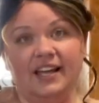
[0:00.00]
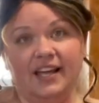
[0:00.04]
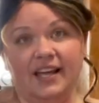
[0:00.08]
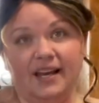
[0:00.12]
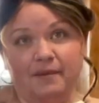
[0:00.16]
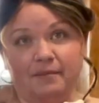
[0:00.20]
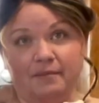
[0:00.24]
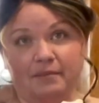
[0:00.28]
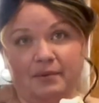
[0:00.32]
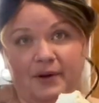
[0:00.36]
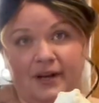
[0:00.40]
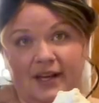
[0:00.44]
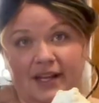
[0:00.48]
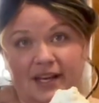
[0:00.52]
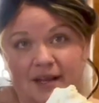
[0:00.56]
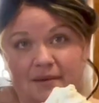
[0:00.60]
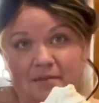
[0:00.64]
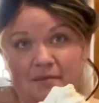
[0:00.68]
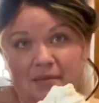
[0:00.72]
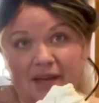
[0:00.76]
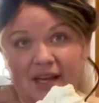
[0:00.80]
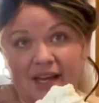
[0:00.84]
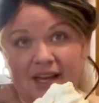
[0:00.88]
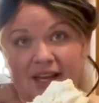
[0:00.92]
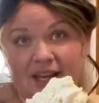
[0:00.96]
get a pretty
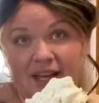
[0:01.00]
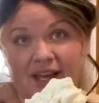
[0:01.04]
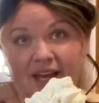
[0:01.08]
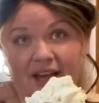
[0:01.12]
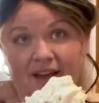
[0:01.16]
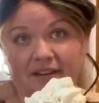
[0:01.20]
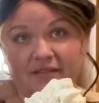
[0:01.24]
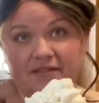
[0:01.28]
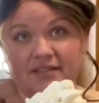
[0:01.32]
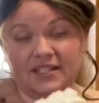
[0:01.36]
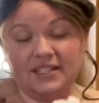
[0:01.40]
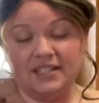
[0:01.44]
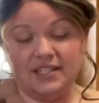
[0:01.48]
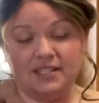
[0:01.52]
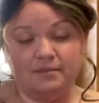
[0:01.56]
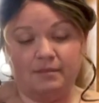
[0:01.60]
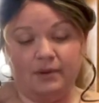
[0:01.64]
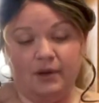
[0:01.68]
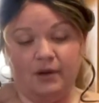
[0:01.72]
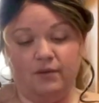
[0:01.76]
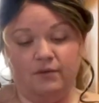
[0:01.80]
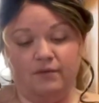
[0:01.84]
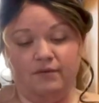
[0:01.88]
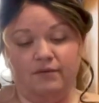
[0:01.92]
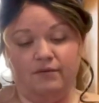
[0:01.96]
big hefty
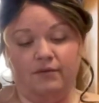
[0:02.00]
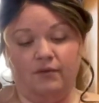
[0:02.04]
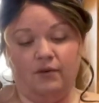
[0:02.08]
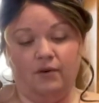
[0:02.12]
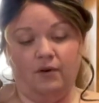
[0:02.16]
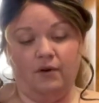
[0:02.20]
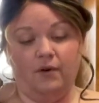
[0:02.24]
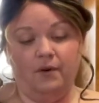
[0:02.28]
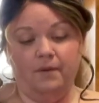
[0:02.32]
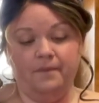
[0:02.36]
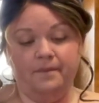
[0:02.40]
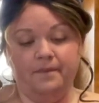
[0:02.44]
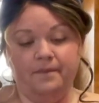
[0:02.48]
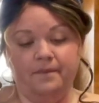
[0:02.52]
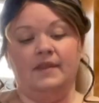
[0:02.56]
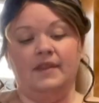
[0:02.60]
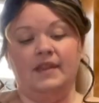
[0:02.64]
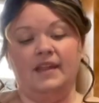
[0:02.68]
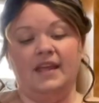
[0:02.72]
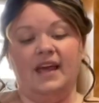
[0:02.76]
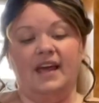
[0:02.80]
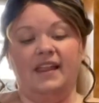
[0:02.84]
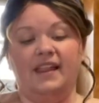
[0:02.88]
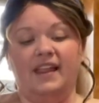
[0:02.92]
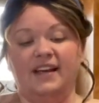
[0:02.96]
spoonful.
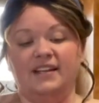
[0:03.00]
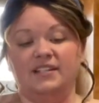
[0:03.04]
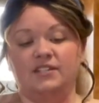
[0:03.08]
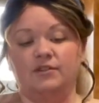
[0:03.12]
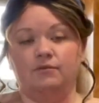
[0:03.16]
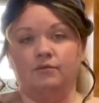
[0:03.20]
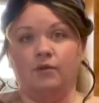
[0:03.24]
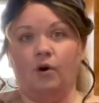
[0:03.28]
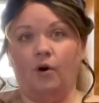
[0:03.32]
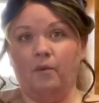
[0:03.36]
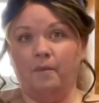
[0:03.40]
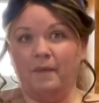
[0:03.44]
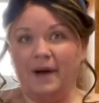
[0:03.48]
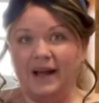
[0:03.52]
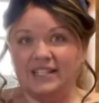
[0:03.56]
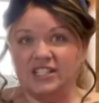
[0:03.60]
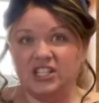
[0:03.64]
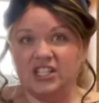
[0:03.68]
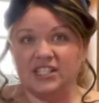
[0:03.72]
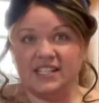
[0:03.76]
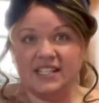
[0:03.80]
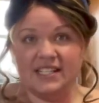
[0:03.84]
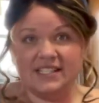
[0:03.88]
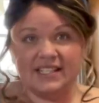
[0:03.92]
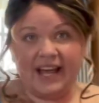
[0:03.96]
I like to roll mine
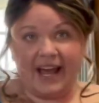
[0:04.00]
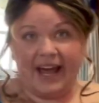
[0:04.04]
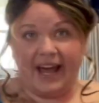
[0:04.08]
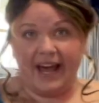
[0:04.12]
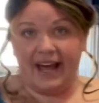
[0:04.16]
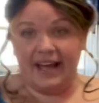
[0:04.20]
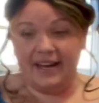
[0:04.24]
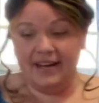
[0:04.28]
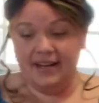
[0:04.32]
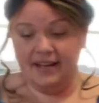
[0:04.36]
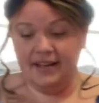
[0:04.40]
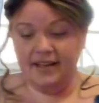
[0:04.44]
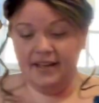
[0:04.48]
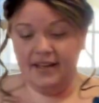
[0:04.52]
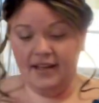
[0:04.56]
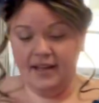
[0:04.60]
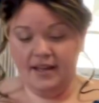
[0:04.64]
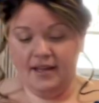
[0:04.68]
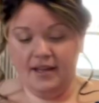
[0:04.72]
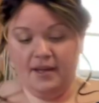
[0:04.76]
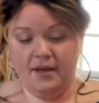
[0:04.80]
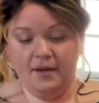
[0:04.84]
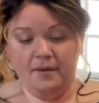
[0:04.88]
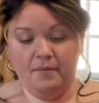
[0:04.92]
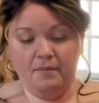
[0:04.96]
just a tad,
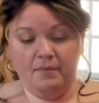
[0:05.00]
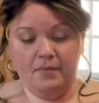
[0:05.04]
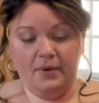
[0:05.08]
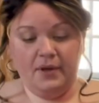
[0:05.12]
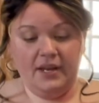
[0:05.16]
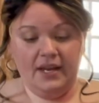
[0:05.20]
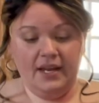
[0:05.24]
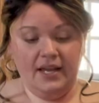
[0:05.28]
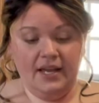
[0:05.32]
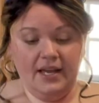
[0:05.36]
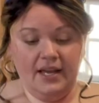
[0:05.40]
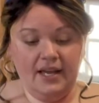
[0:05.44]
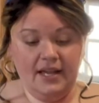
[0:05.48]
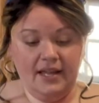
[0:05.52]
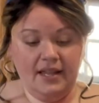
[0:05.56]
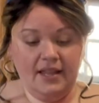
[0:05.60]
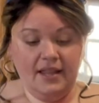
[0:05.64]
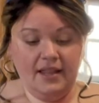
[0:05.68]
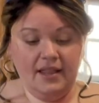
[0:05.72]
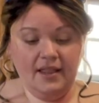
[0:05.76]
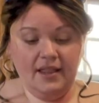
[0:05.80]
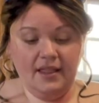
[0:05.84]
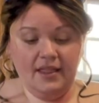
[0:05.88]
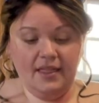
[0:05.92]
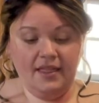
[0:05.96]
put it
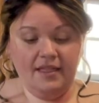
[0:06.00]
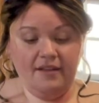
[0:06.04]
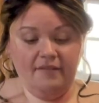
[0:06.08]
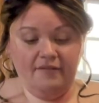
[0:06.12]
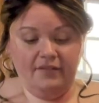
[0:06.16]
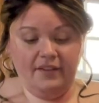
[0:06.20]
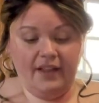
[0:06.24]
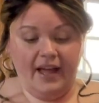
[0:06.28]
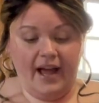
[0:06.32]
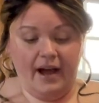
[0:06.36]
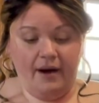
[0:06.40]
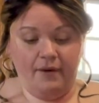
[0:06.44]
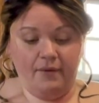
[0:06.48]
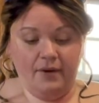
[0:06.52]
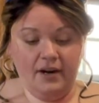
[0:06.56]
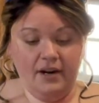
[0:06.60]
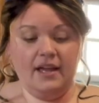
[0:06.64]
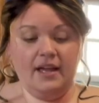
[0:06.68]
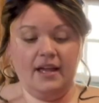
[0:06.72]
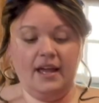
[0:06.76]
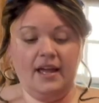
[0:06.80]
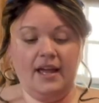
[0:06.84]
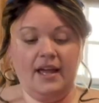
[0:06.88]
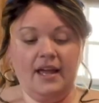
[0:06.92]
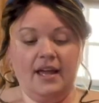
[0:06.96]
in the flour
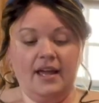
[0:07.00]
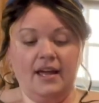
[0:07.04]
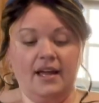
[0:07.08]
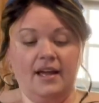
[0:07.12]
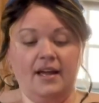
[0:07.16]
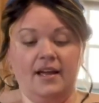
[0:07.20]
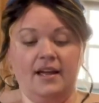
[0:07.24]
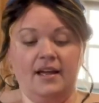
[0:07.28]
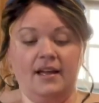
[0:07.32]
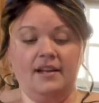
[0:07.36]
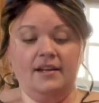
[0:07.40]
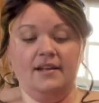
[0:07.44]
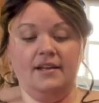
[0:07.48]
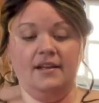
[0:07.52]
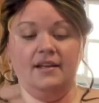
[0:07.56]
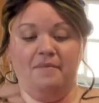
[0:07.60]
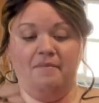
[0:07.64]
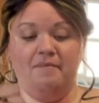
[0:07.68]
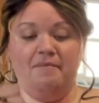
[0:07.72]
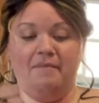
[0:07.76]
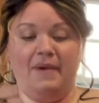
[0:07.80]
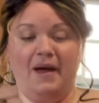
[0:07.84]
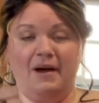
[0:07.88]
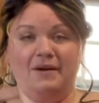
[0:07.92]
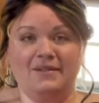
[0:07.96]
and
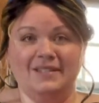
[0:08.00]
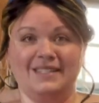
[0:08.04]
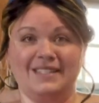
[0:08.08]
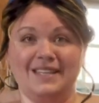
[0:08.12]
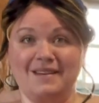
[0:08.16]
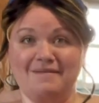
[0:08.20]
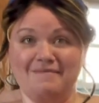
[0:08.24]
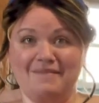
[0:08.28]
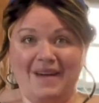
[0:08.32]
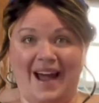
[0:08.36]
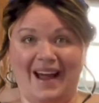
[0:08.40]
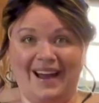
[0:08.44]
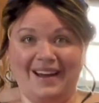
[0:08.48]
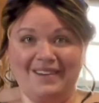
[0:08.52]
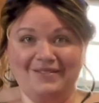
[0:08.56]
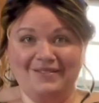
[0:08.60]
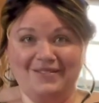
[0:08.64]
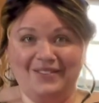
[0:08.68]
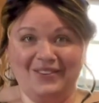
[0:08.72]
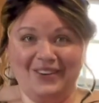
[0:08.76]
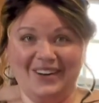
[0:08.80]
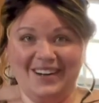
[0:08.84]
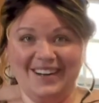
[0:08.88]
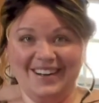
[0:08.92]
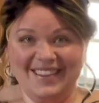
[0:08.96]
bounce it back and
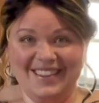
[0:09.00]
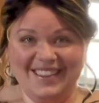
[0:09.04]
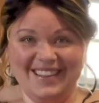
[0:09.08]
forth.